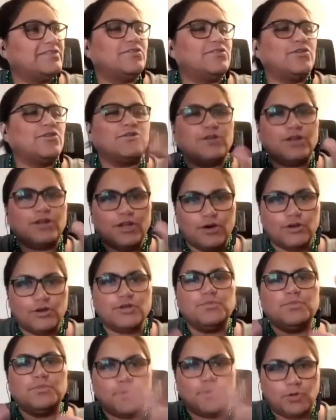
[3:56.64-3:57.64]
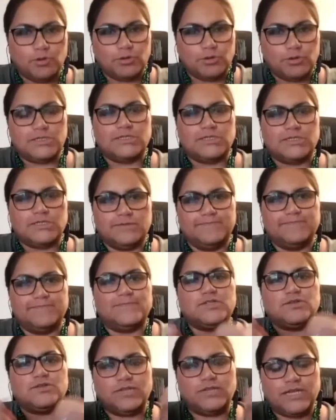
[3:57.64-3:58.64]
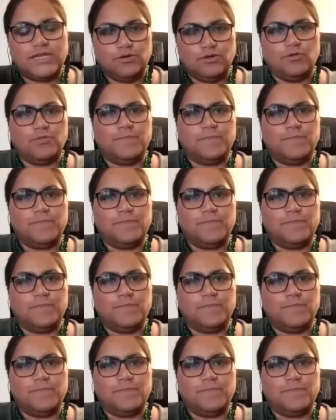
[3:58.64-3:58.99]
on a lot of boards, so they know